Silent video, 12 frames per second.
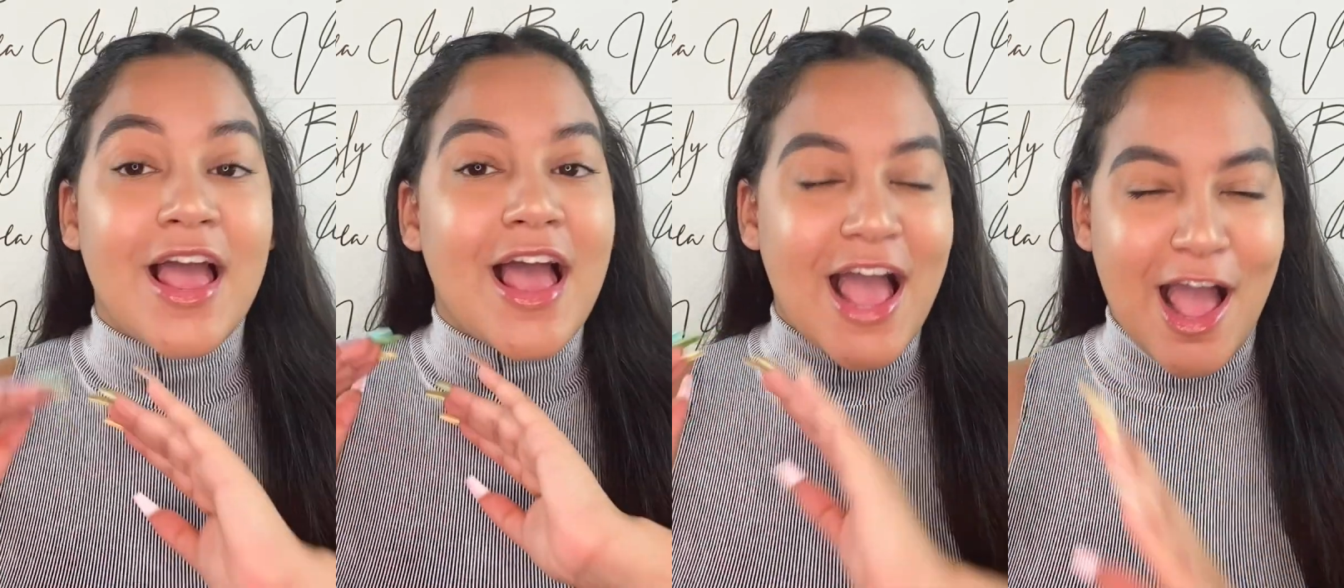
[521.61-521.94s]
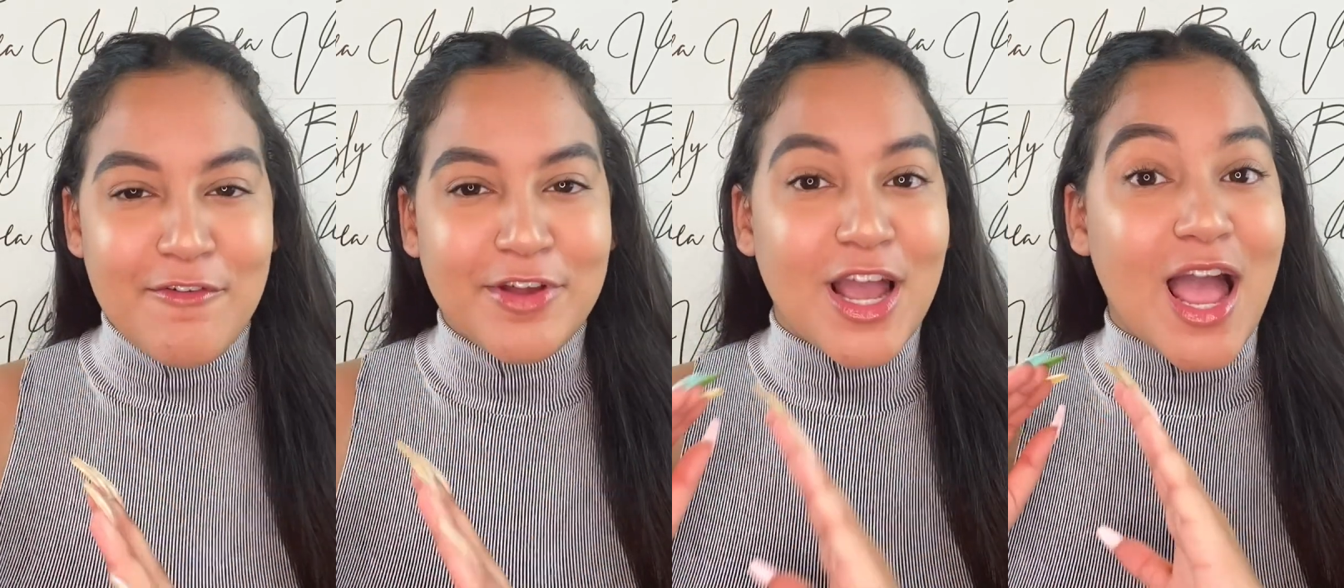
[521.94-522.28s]

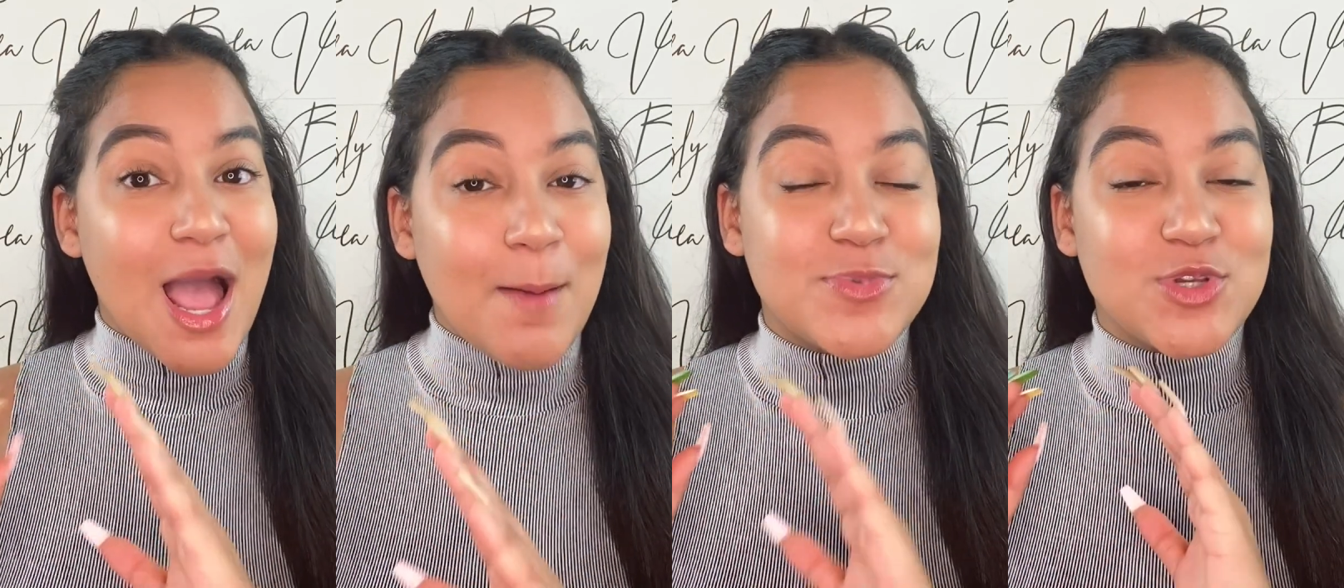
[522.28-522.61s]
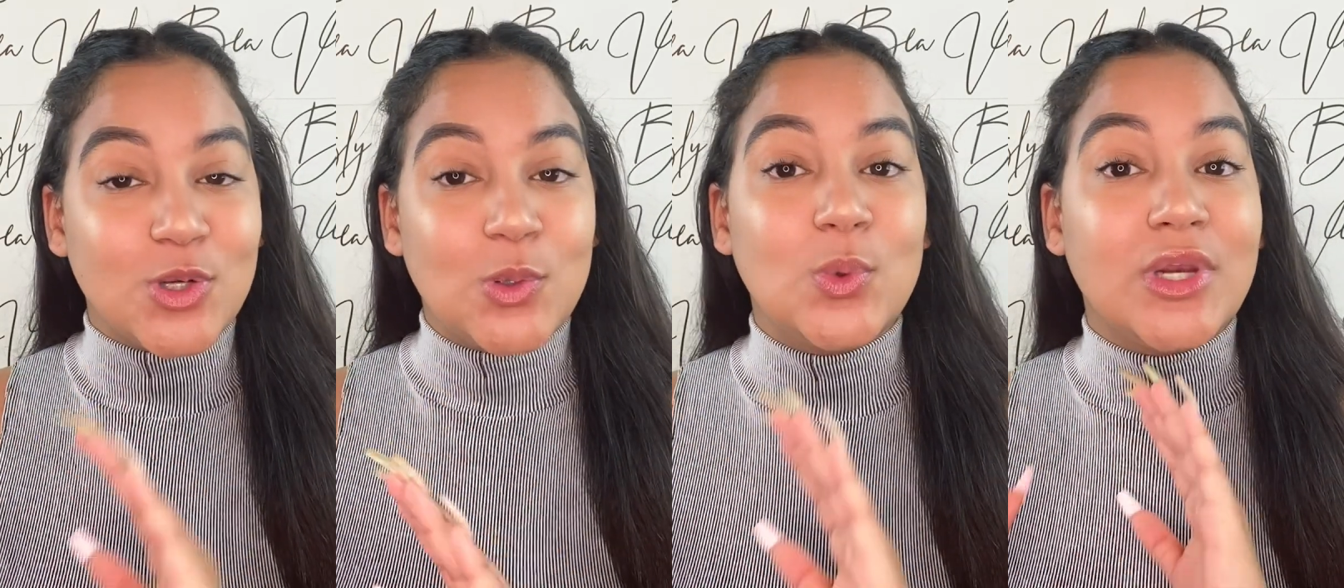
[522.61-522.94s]
Having an
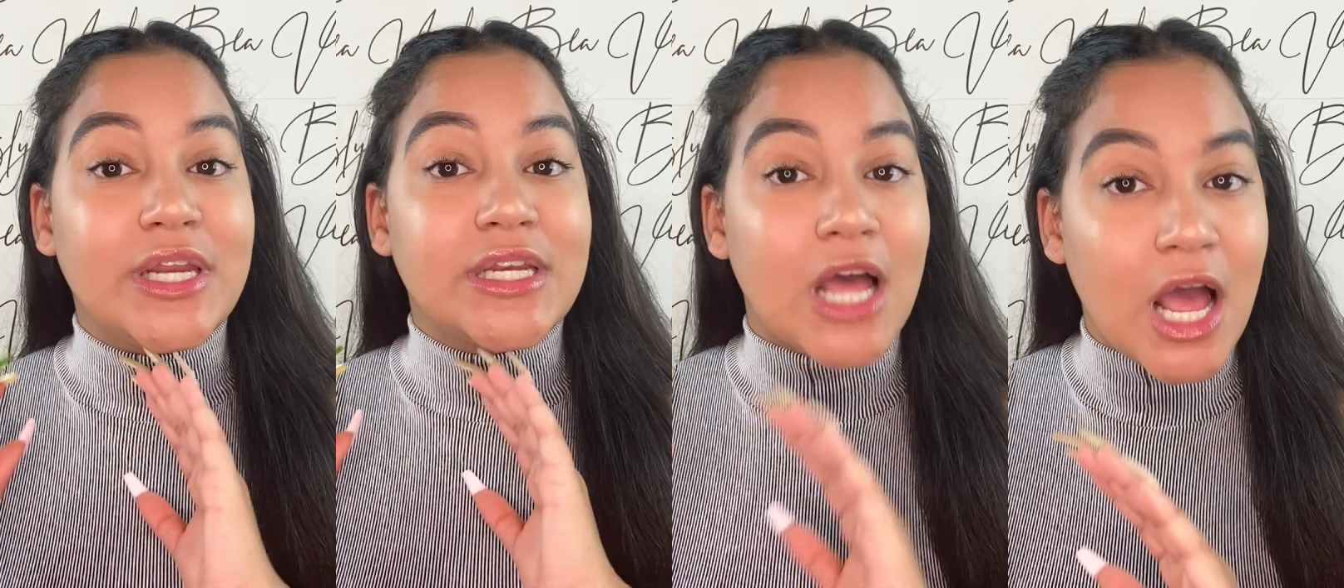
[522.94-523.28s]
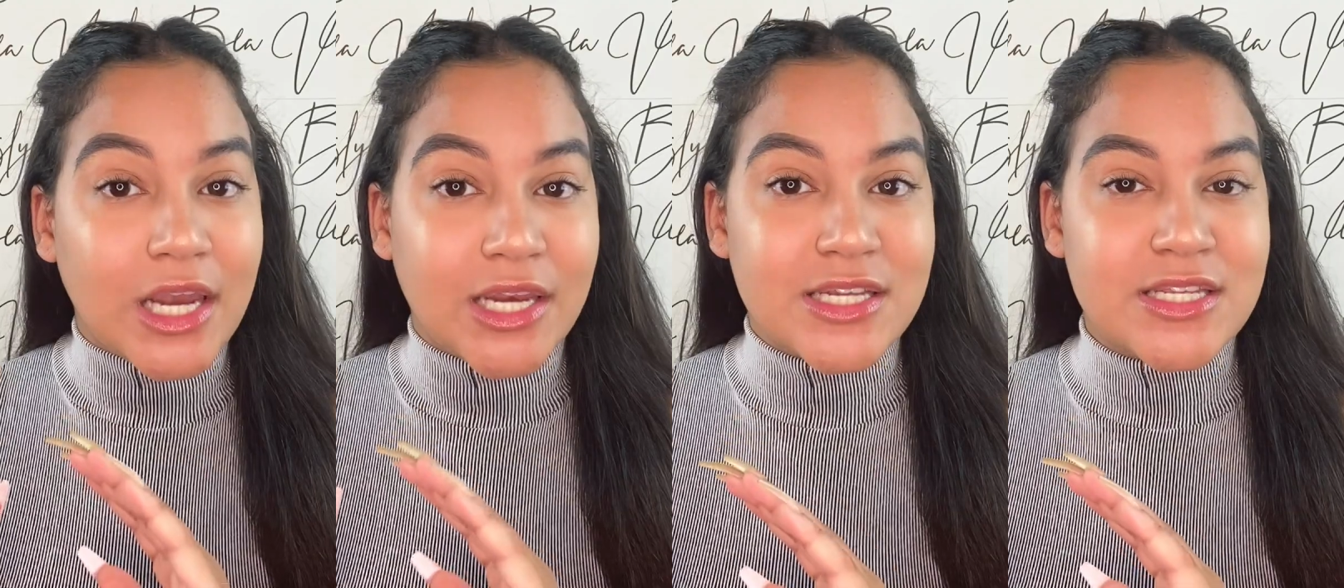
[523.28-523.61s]
absolutely not
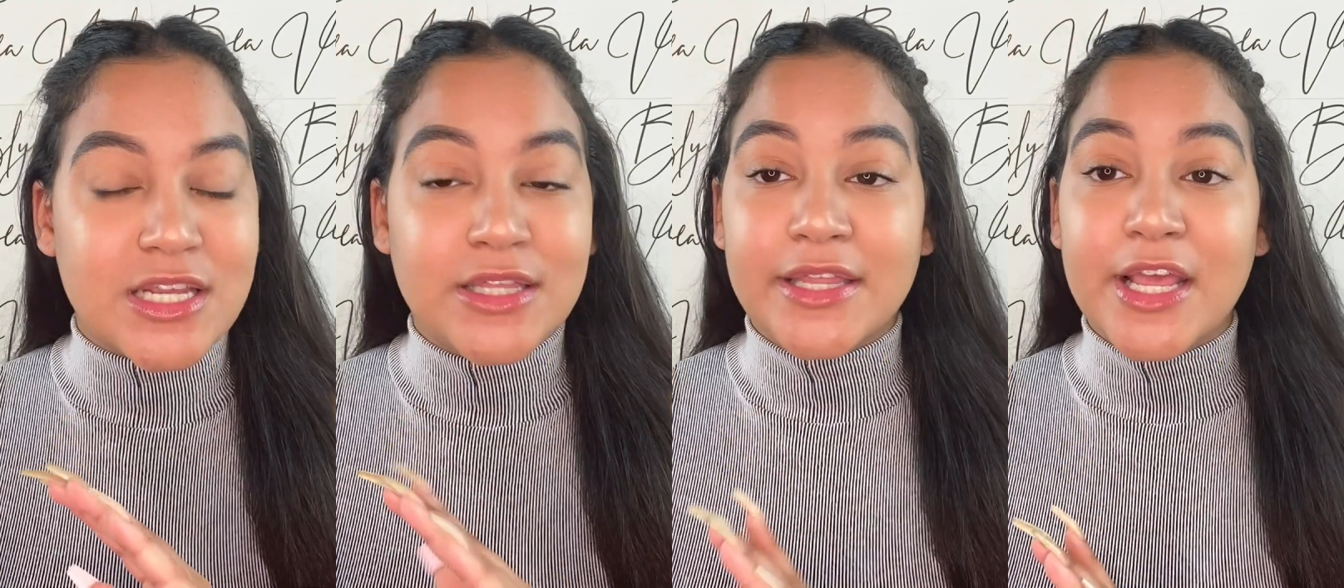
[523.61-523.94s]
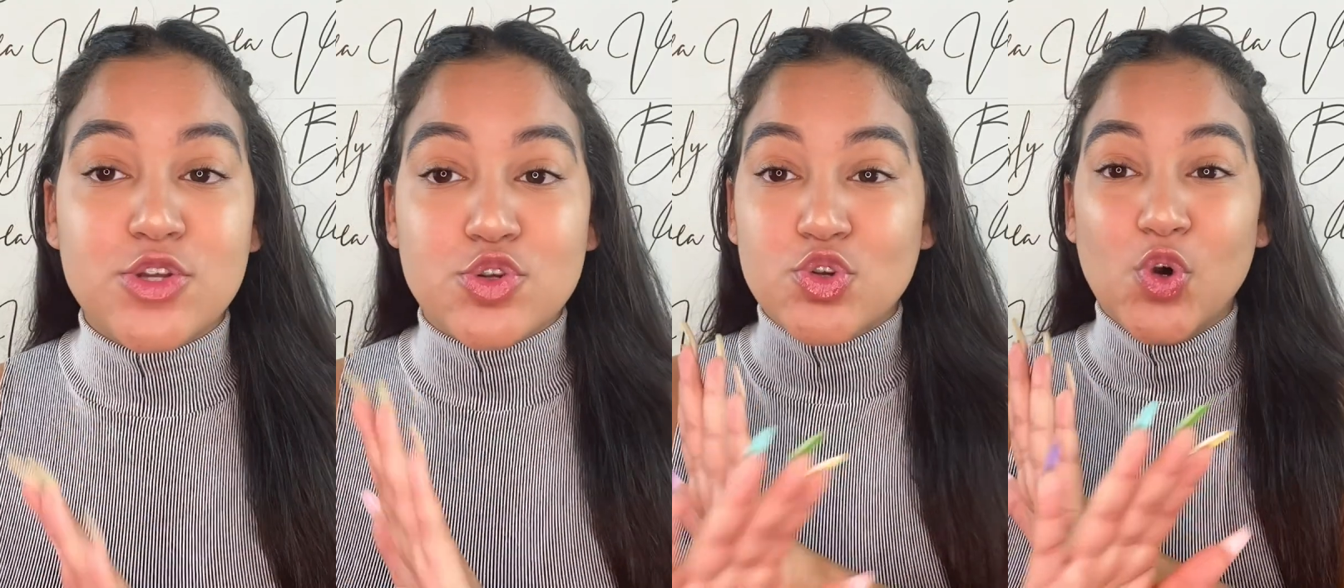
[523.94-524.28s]
list is
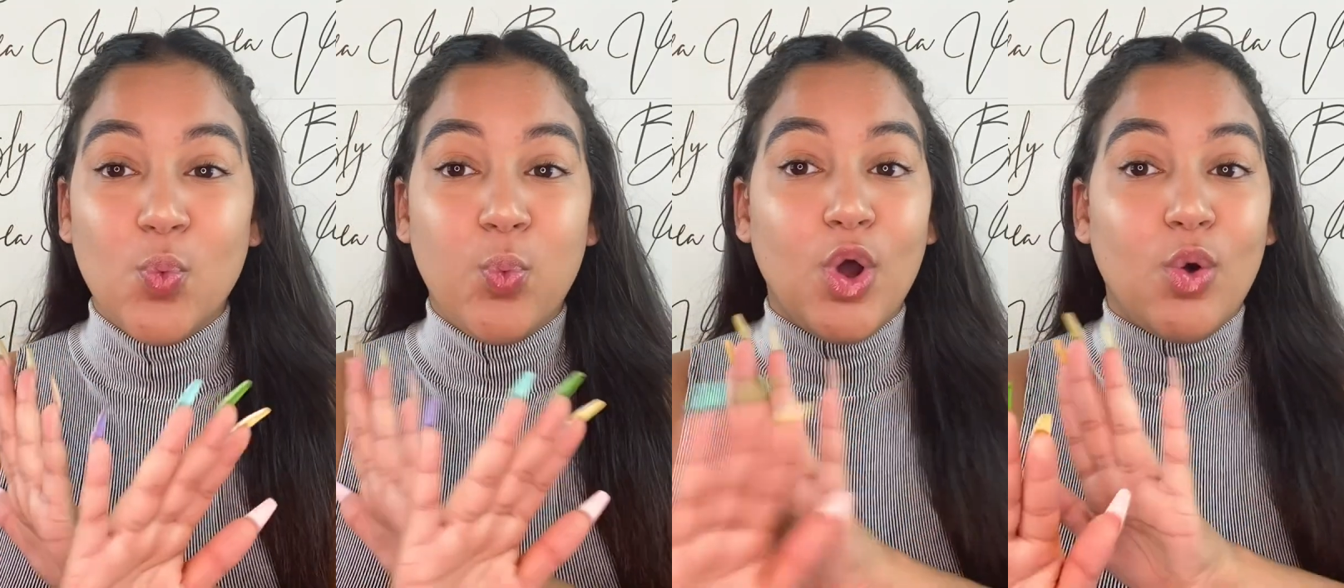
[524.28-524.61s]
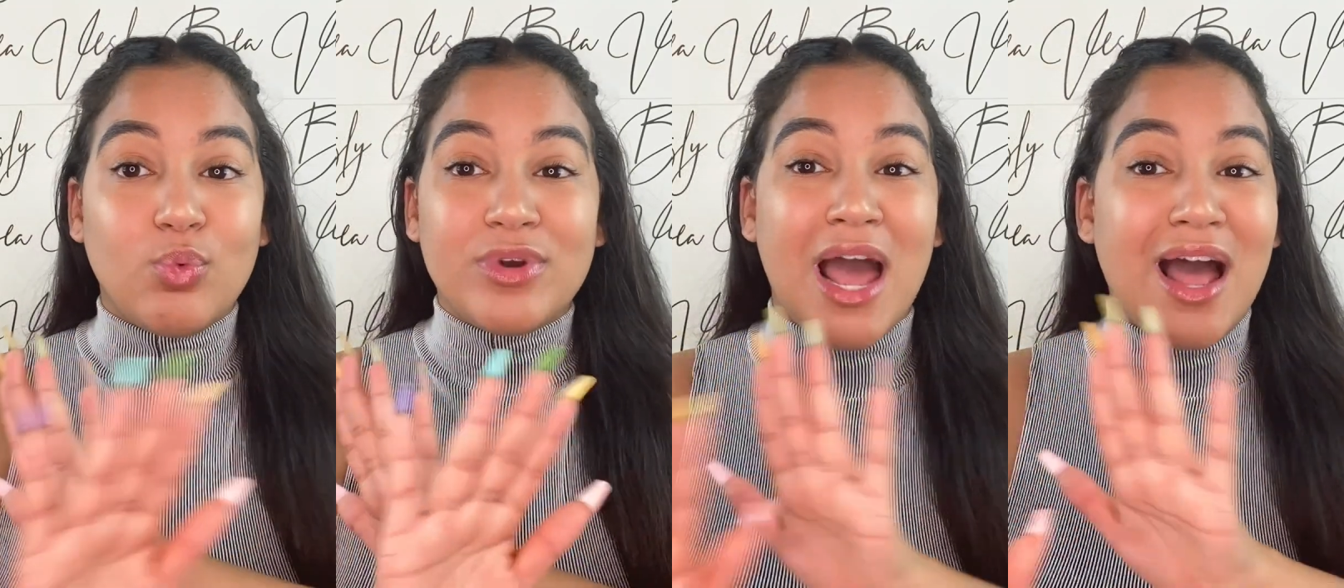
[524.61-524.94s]
things you will
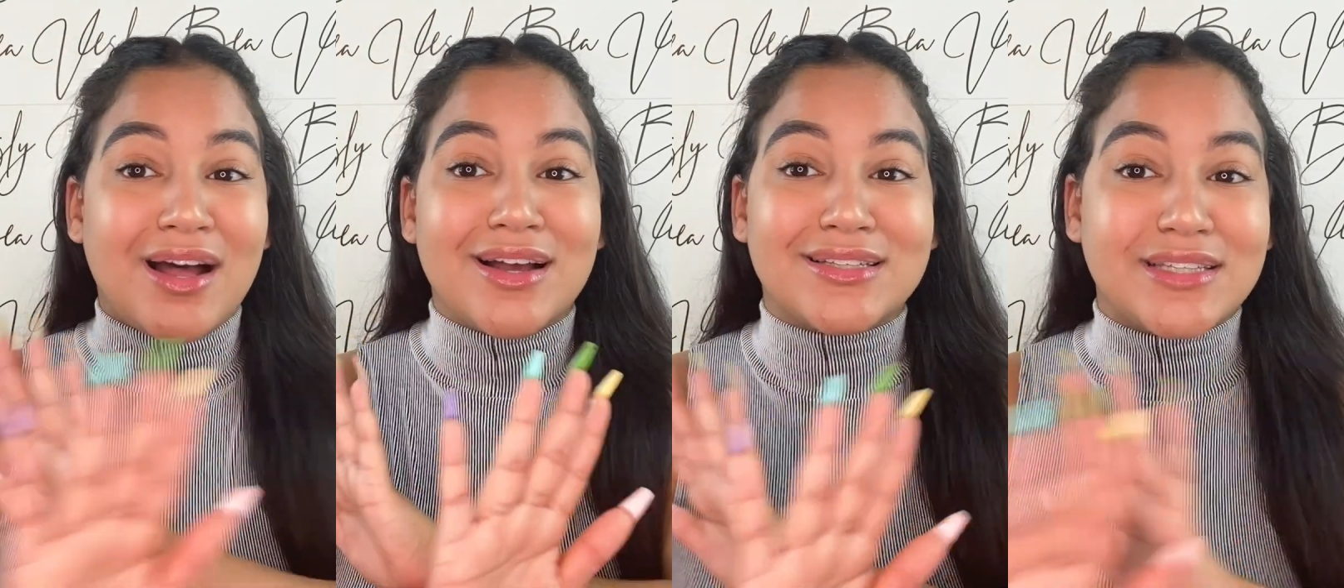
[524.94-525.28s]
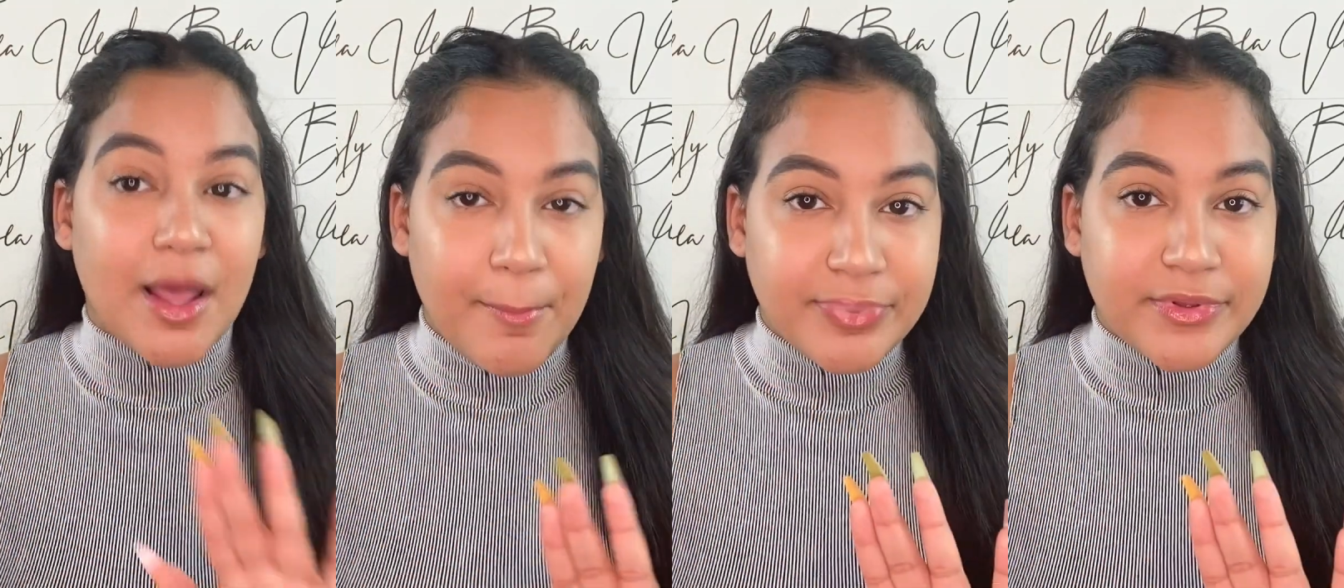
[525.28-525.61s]
not
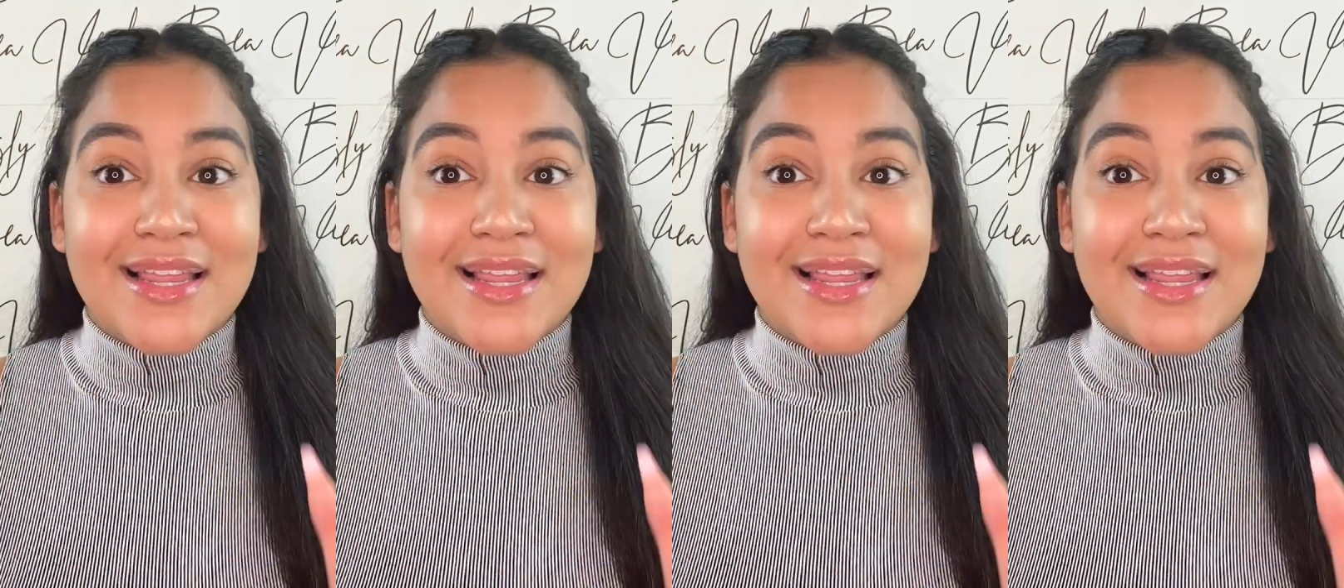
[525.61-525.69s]
accept.